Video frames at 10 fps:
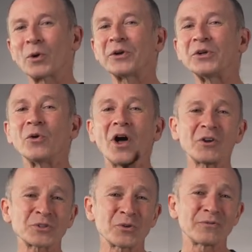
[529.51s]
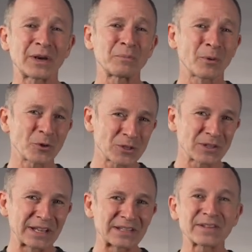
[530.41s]
where you'll also find
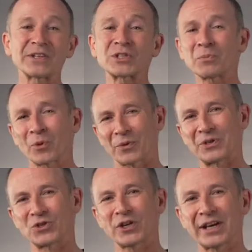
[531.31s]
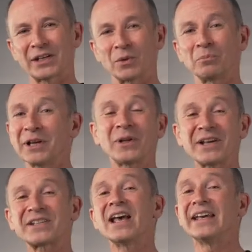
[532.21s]
purchase links that support this channel,
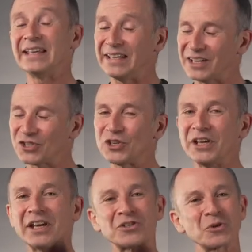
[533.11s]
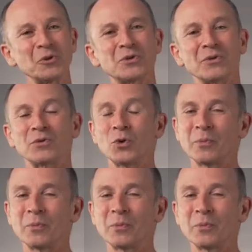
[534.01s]
plus ESG exclusive